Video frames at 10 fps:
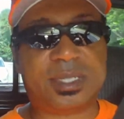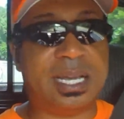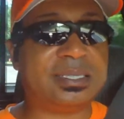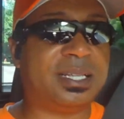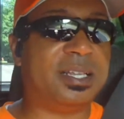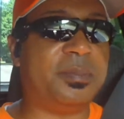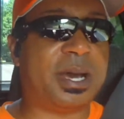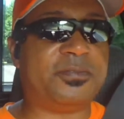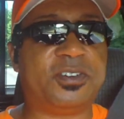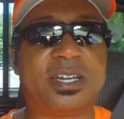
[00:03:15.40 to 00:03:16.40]
I tell
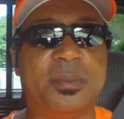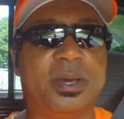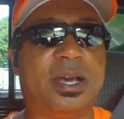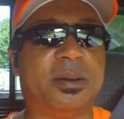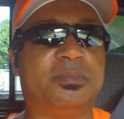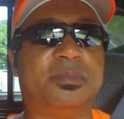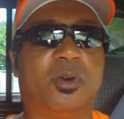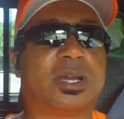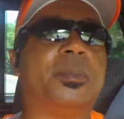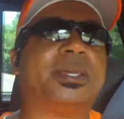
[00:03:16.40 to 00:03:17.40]
anybody, if you're coming up
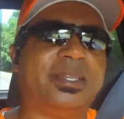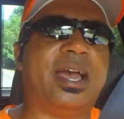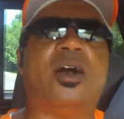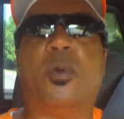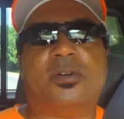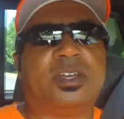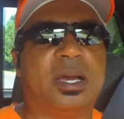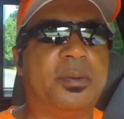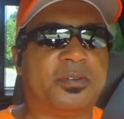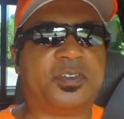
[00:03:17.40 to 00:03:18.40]
or coming down, wherever you're
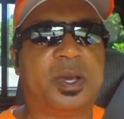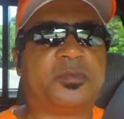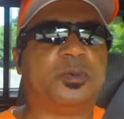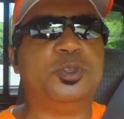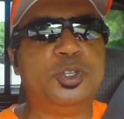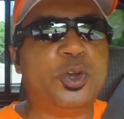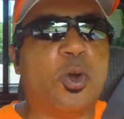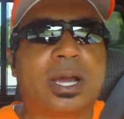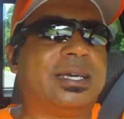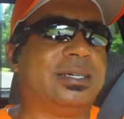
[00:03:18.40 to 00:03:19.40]
coming from, you're coming from New
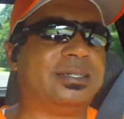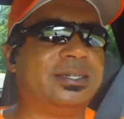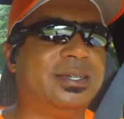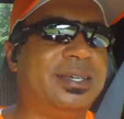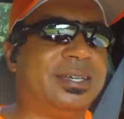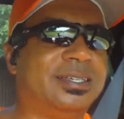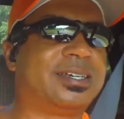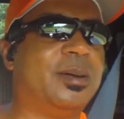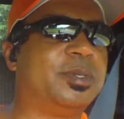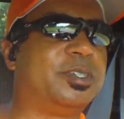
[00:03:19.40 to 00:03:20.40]
York and you're
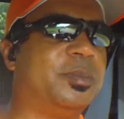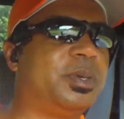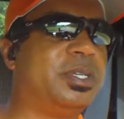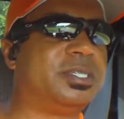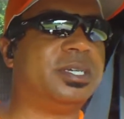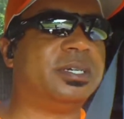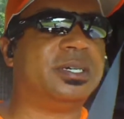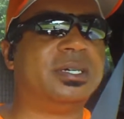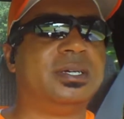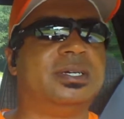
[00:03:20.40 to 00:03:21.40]
coming to the beach here,
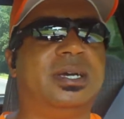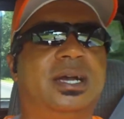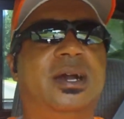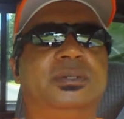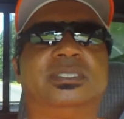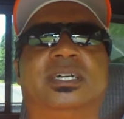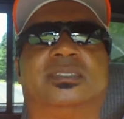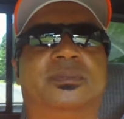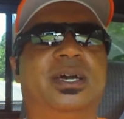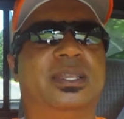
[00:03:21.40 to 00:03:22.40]
I always tell
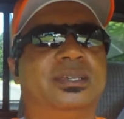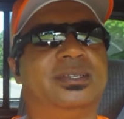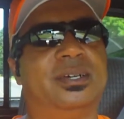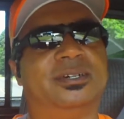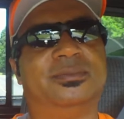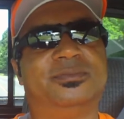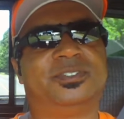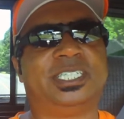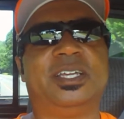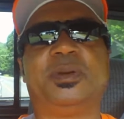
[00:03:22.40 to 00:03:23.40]
somebody, you know,
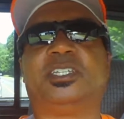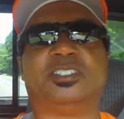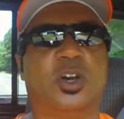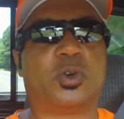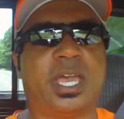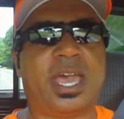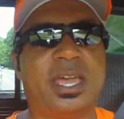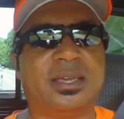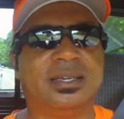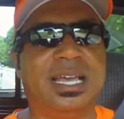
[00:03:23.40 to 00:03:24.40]
Virginia Beach is
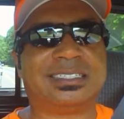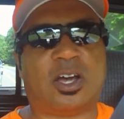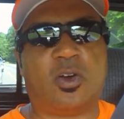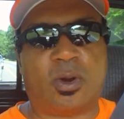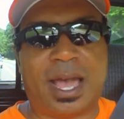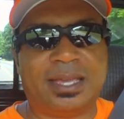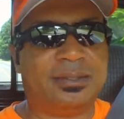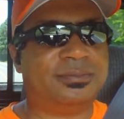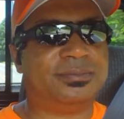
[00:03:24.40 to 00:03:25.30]
okay, it's all right.